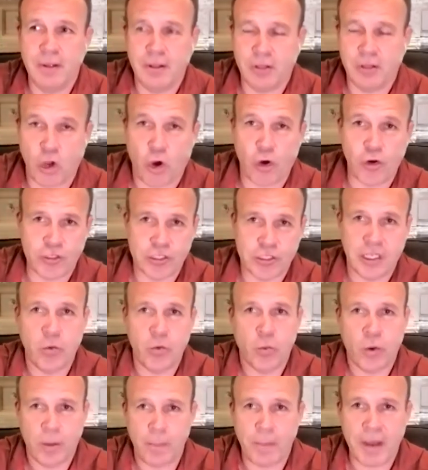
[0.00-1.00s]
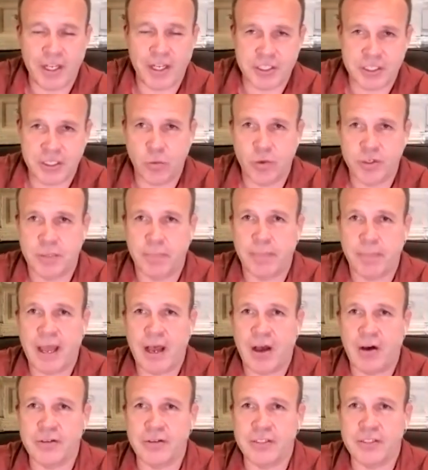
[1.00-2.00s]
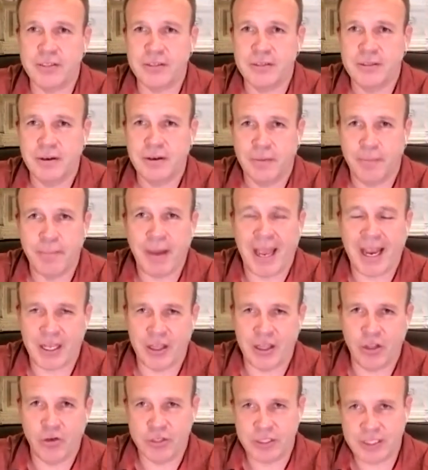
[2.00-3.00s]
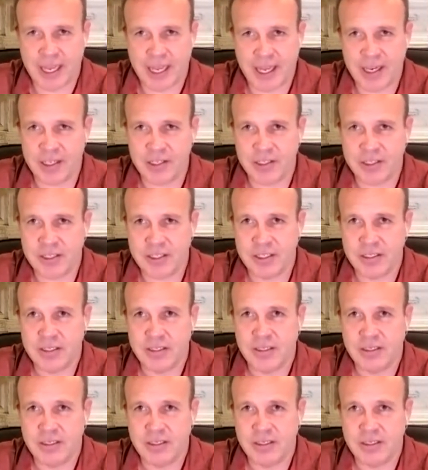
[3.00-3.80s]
largely what medicine was about back in those days.